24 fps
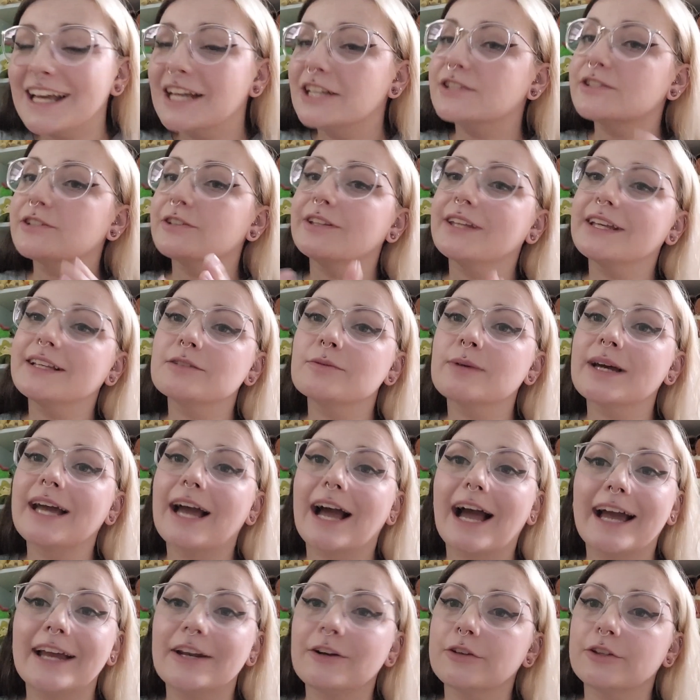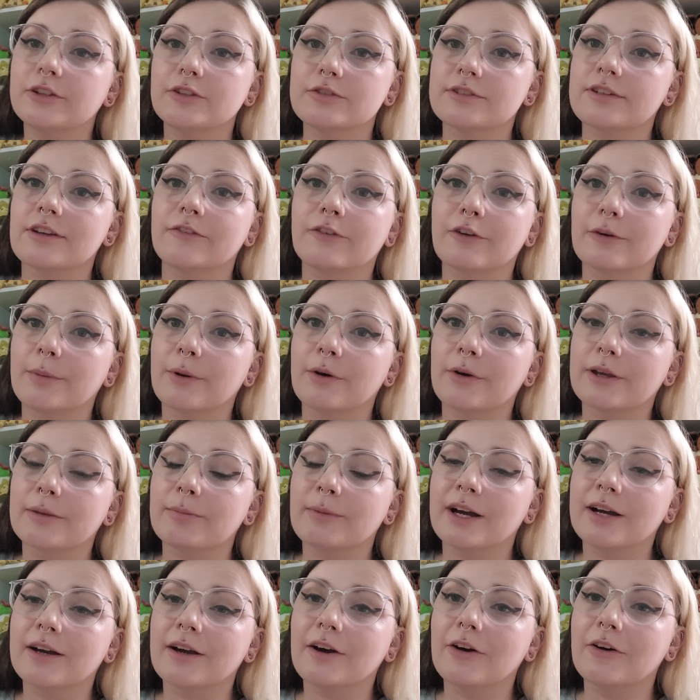So that's why I don't use it for
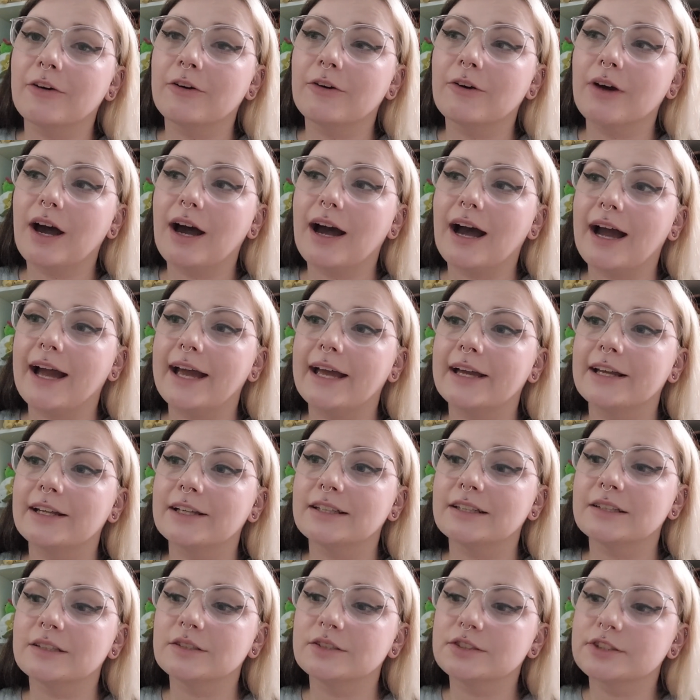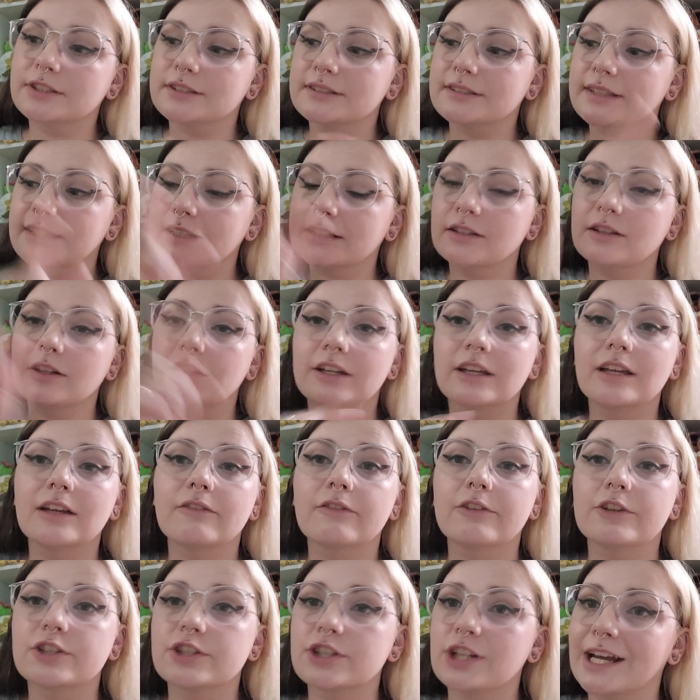Pokemon Go. I just like looking
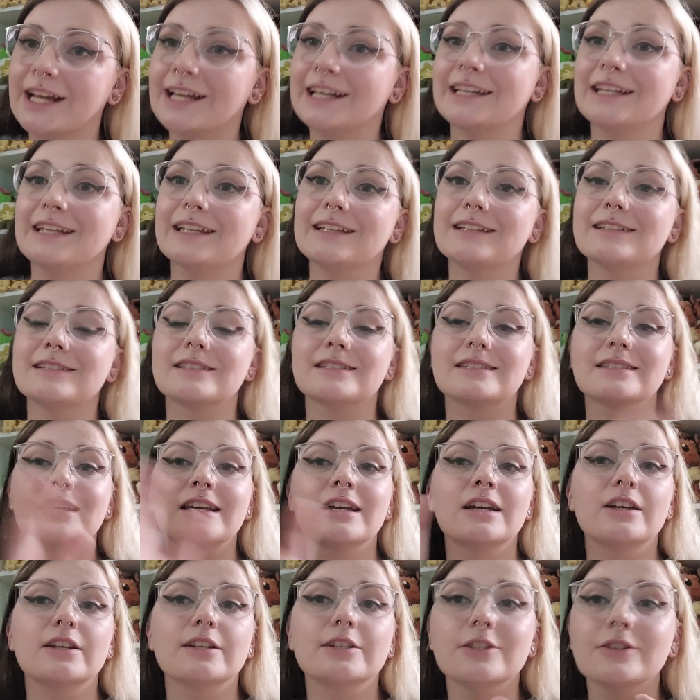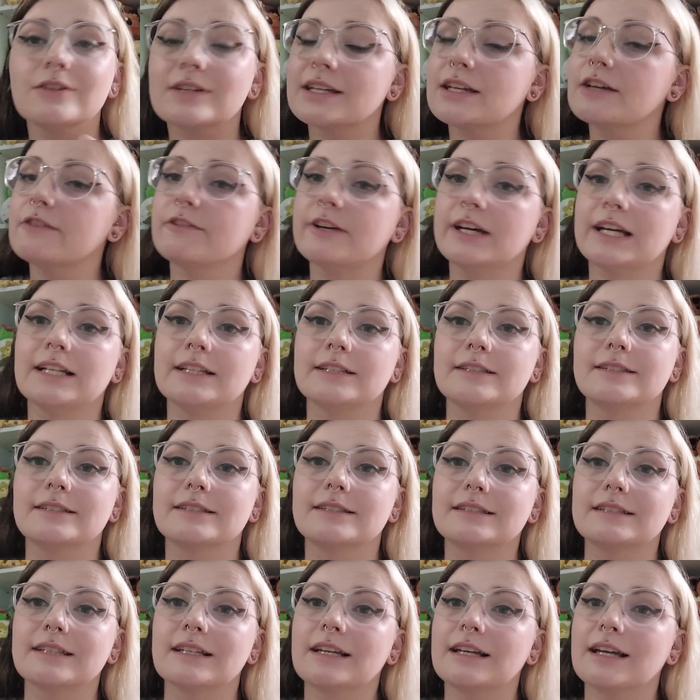for shinies, doing
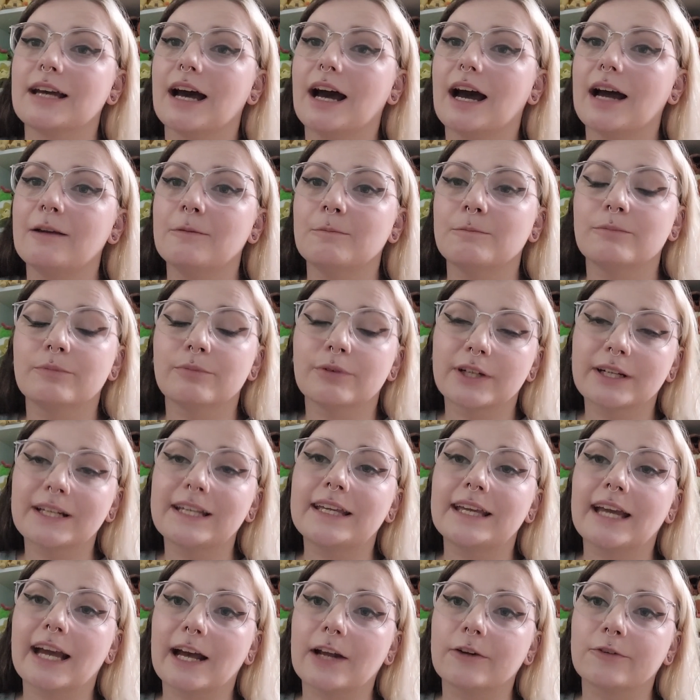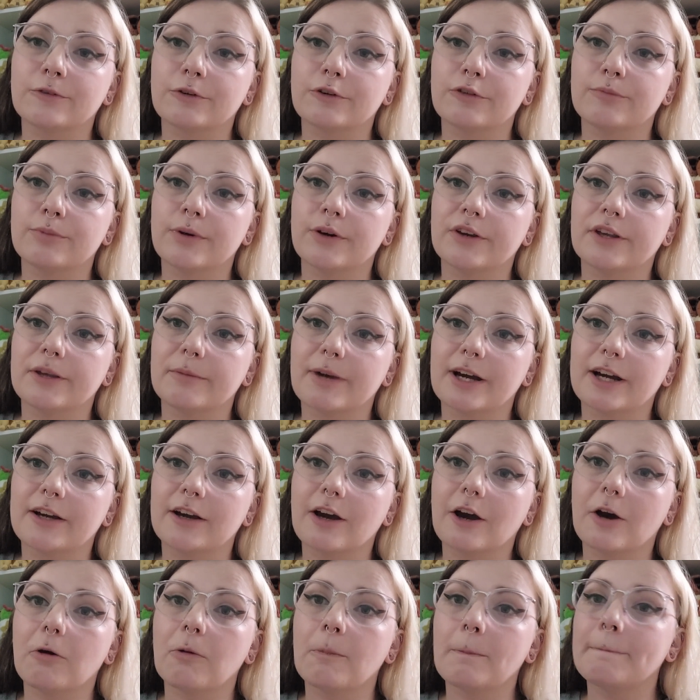events. I'm pretty casual with Pokemon
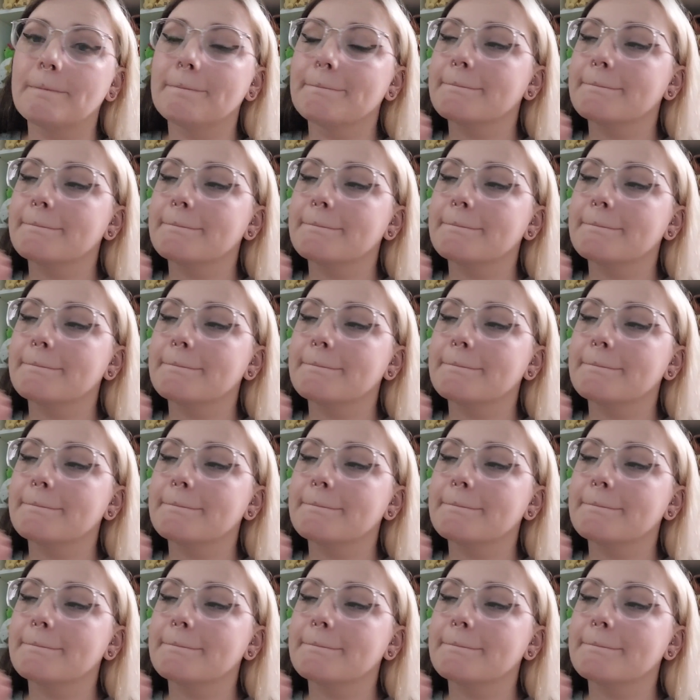Go.